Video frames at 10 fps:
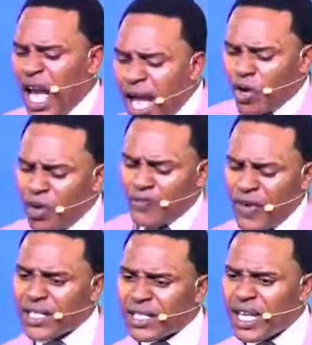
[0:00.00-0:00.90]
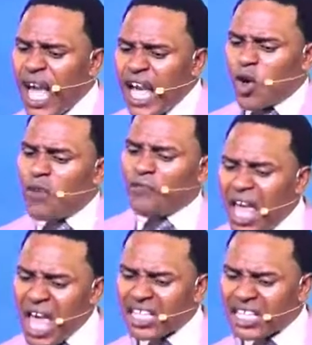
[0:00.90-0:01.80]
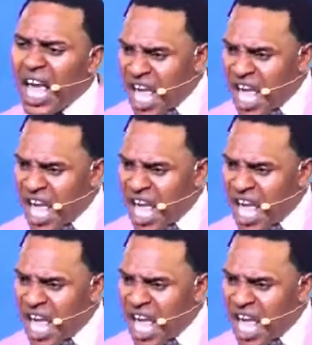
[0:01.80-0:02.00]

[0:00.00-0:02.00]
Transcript: I confess.